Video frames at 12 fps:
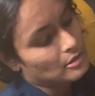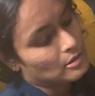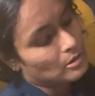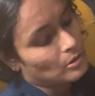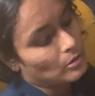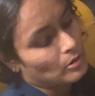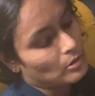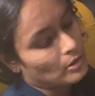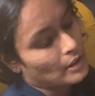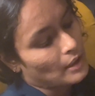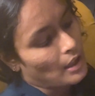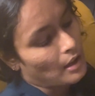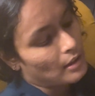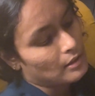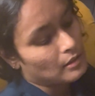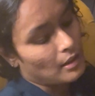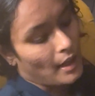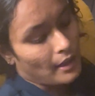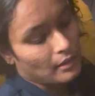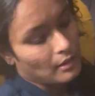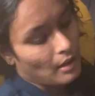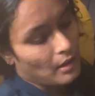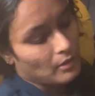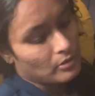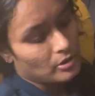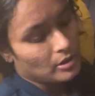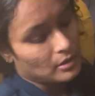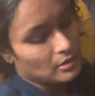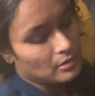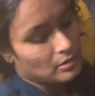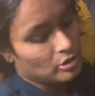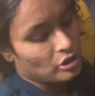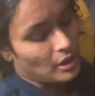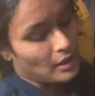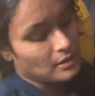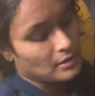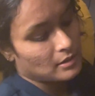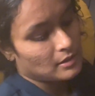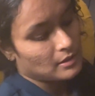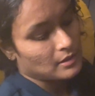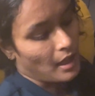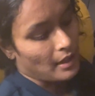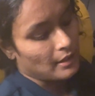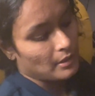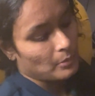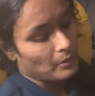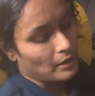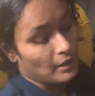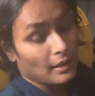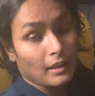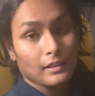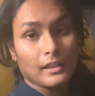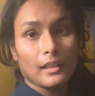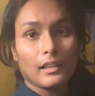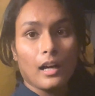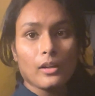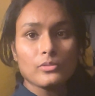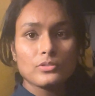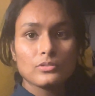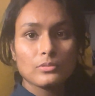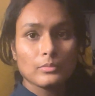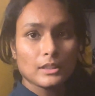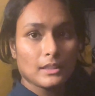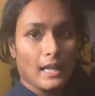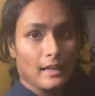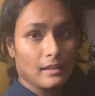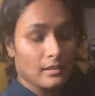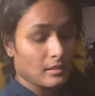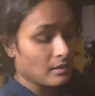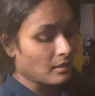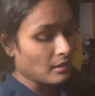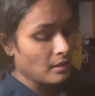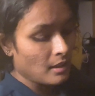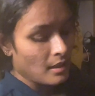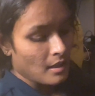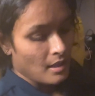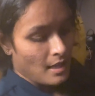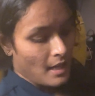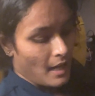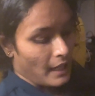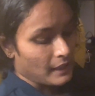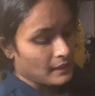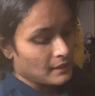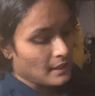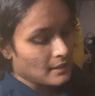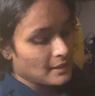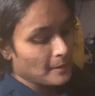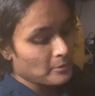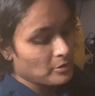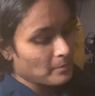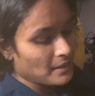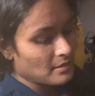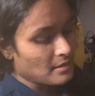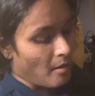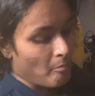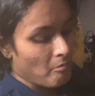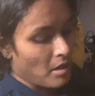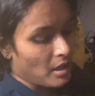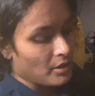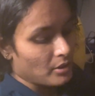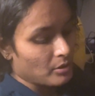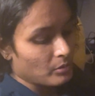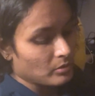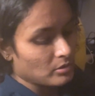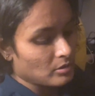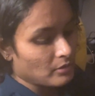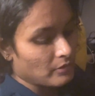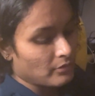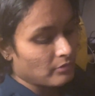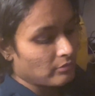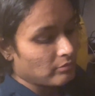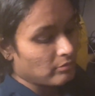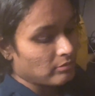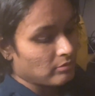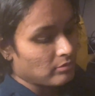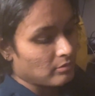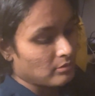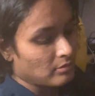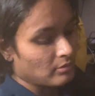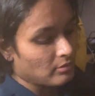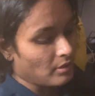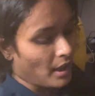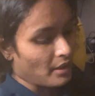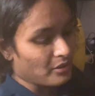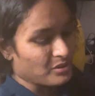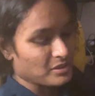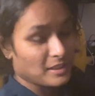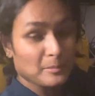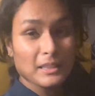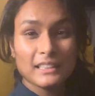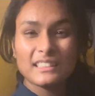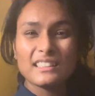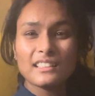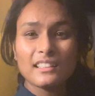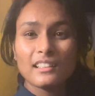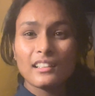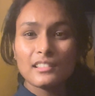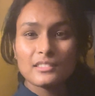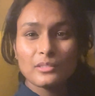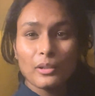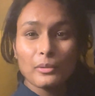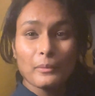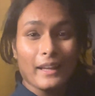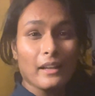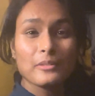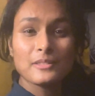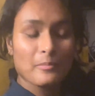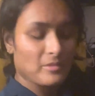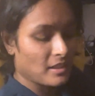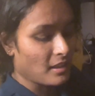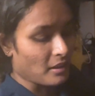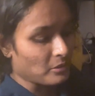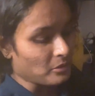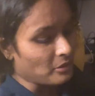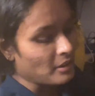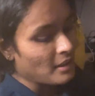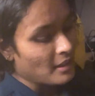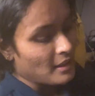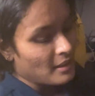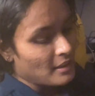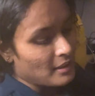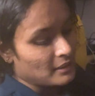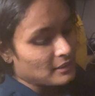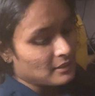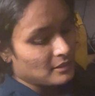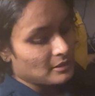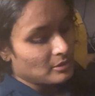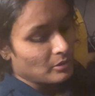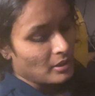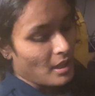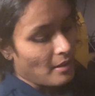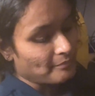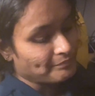So yeah, right now she's just started working at that house with that little girl, and there seems to be some undertones of, I don't know, it seems like the little girl is not well or something, I don't know. So yeah,